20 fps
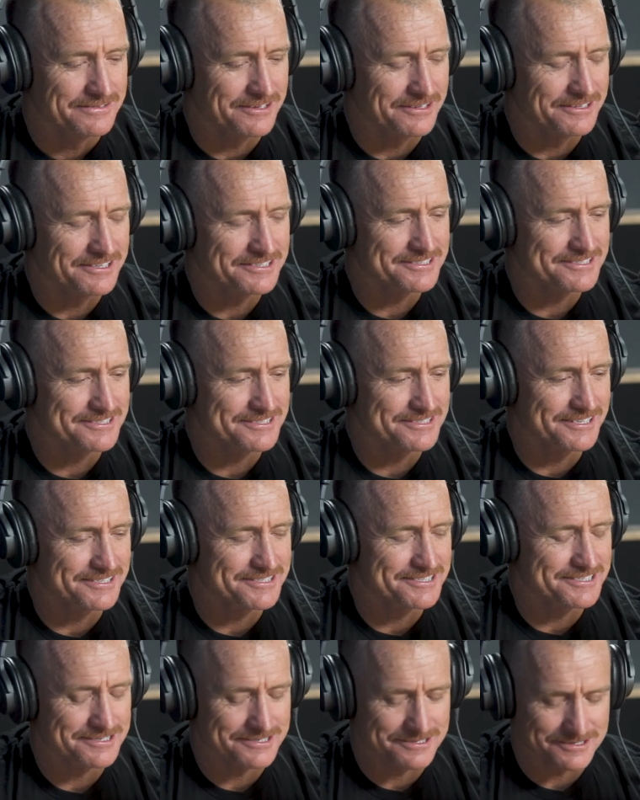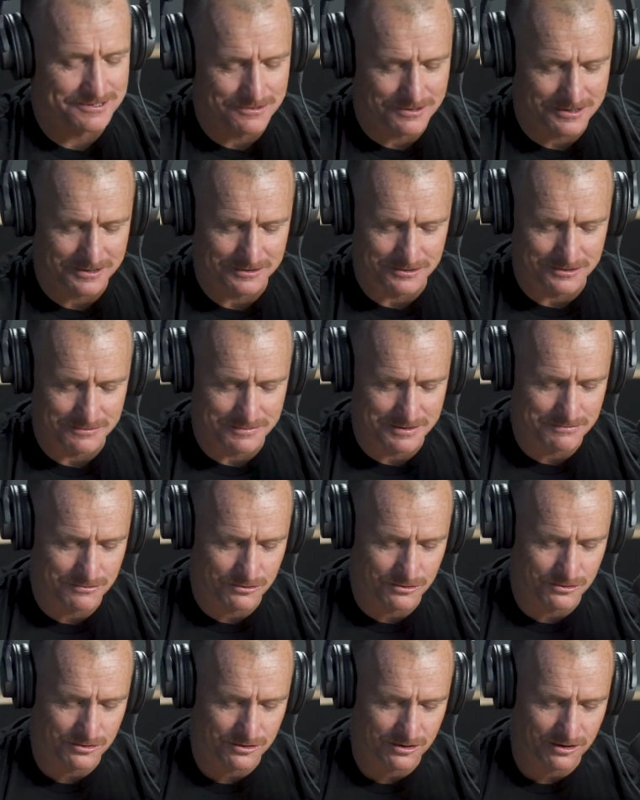So let's talk a little bit
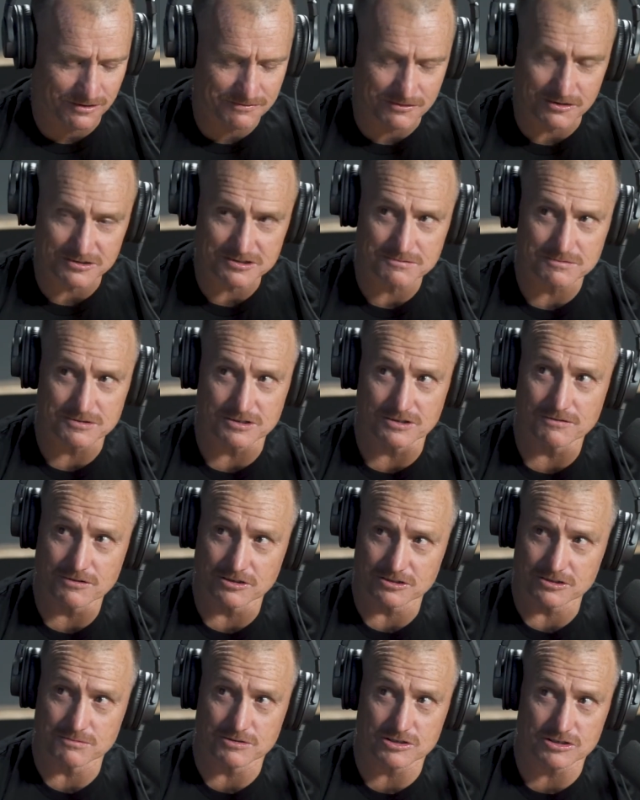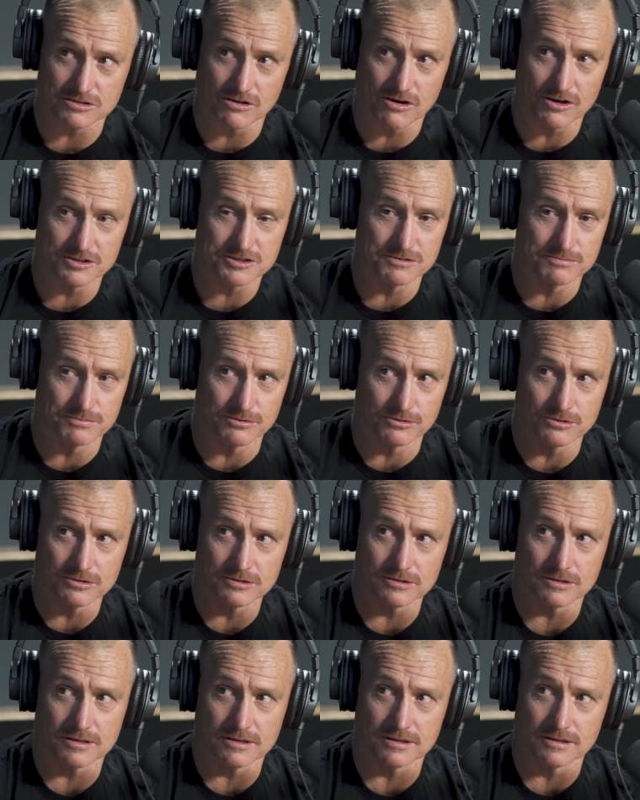more. You've got some slides you
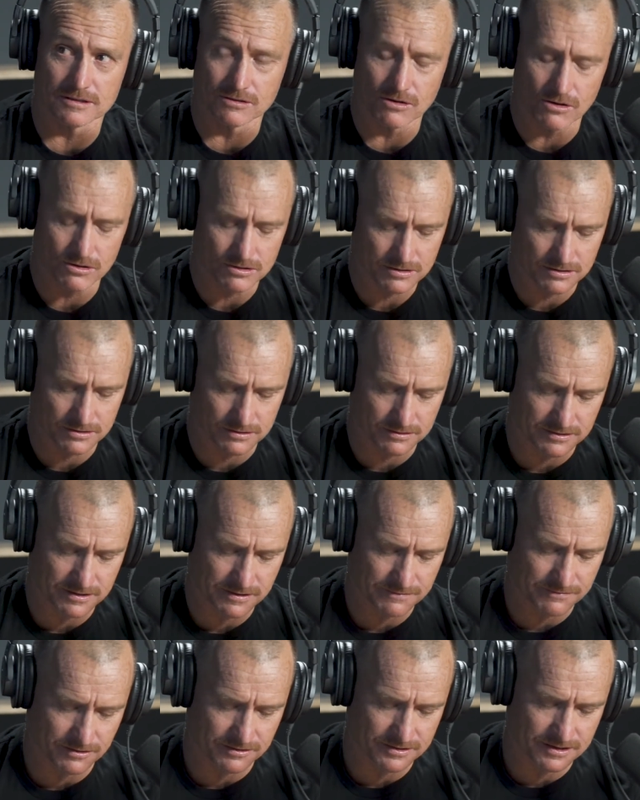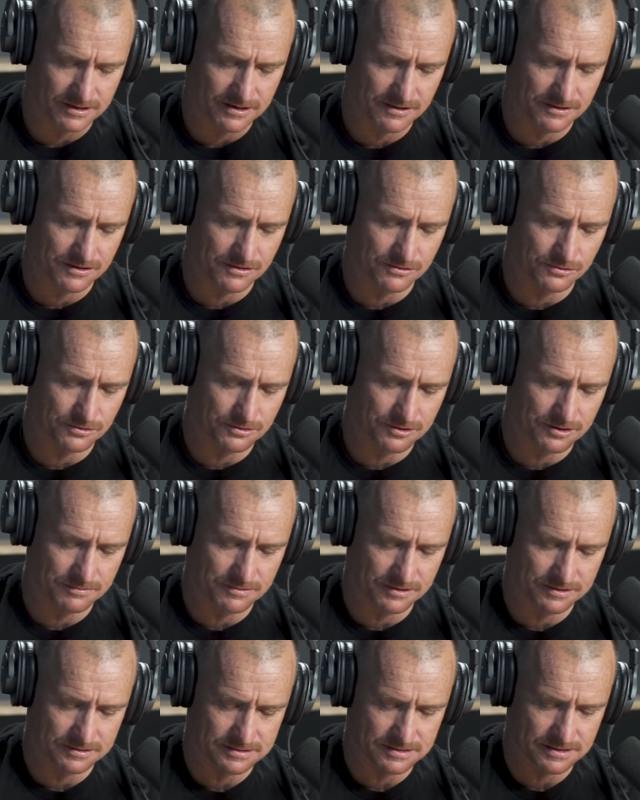brought along. I don't know the order,
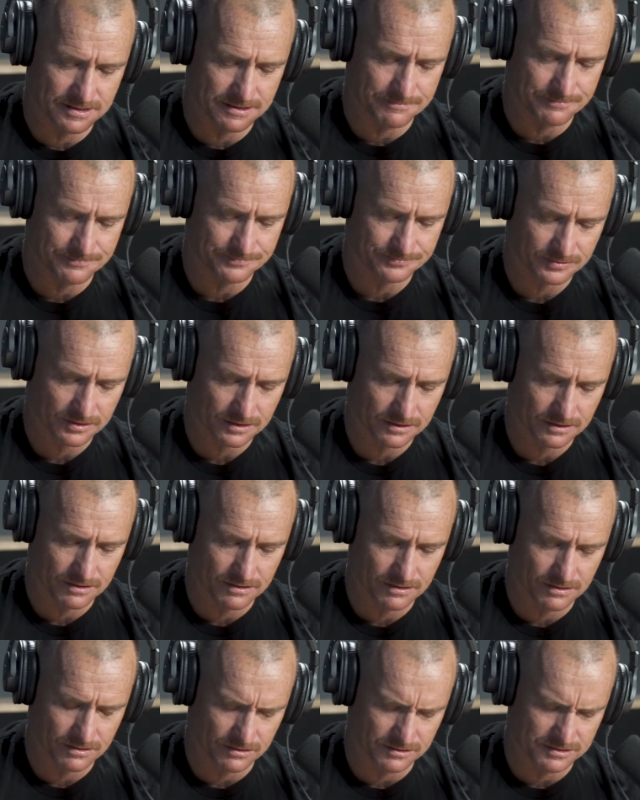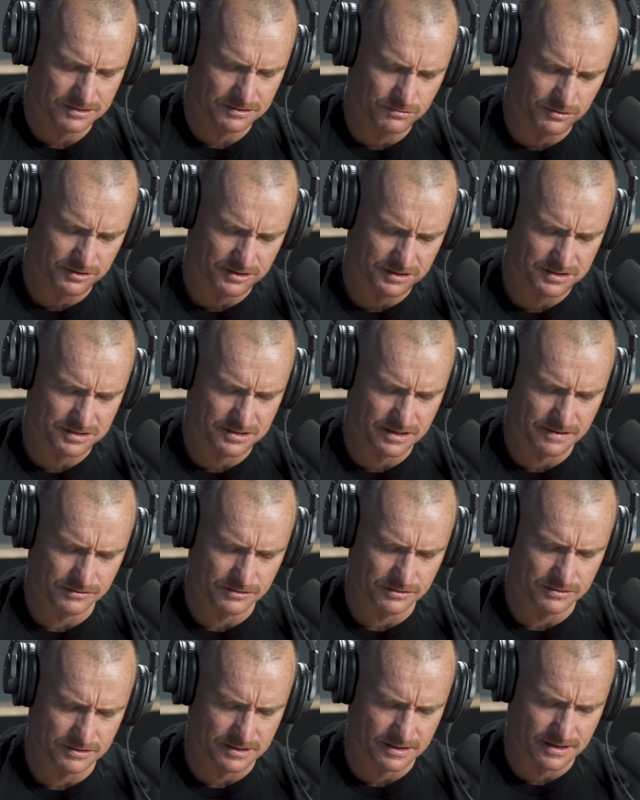but I did want us to have a
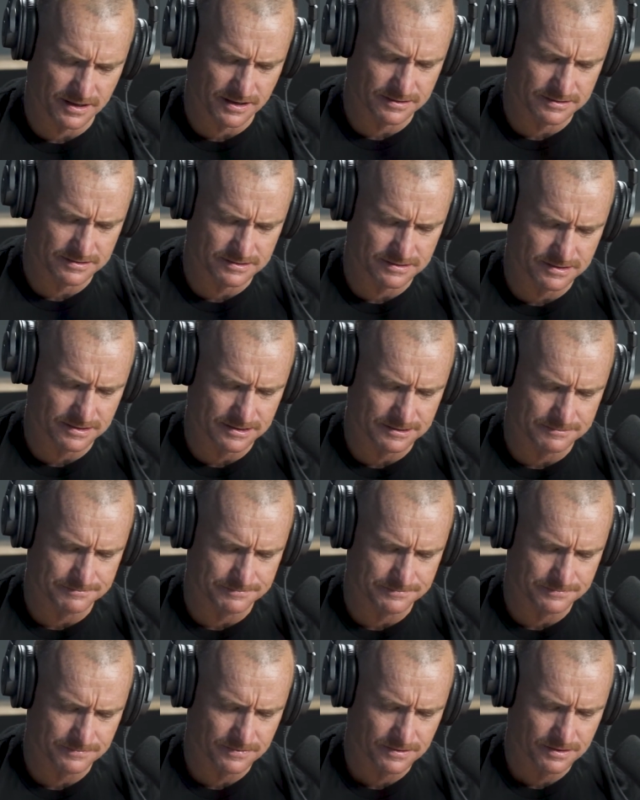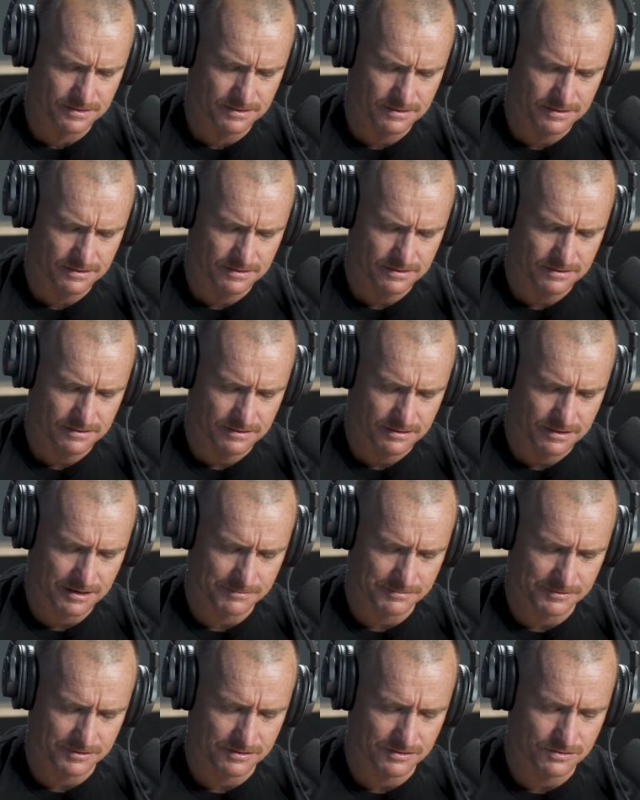look at a
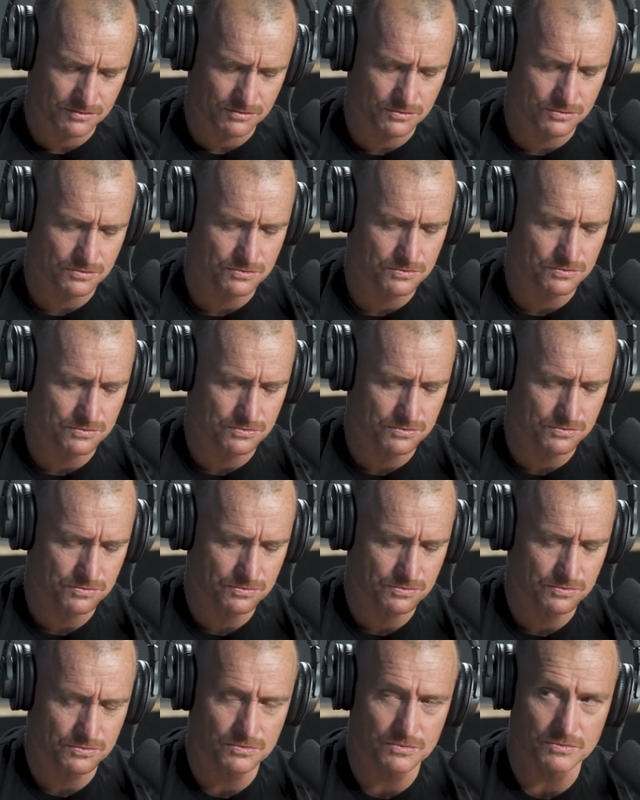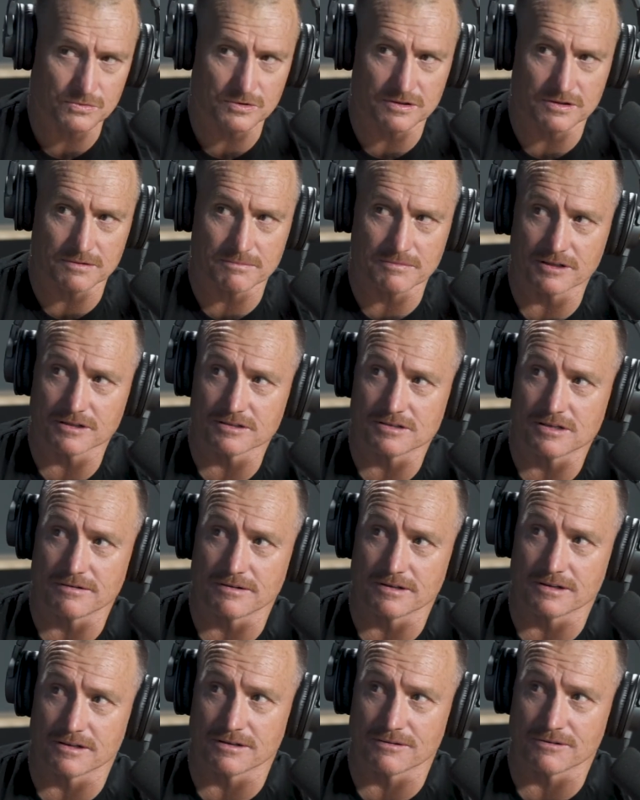couple of you with your
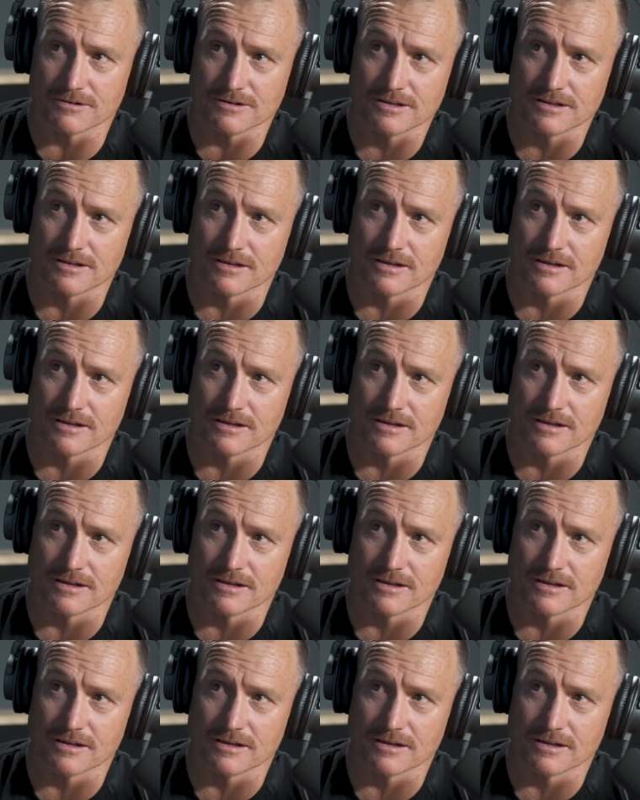military gear on. Here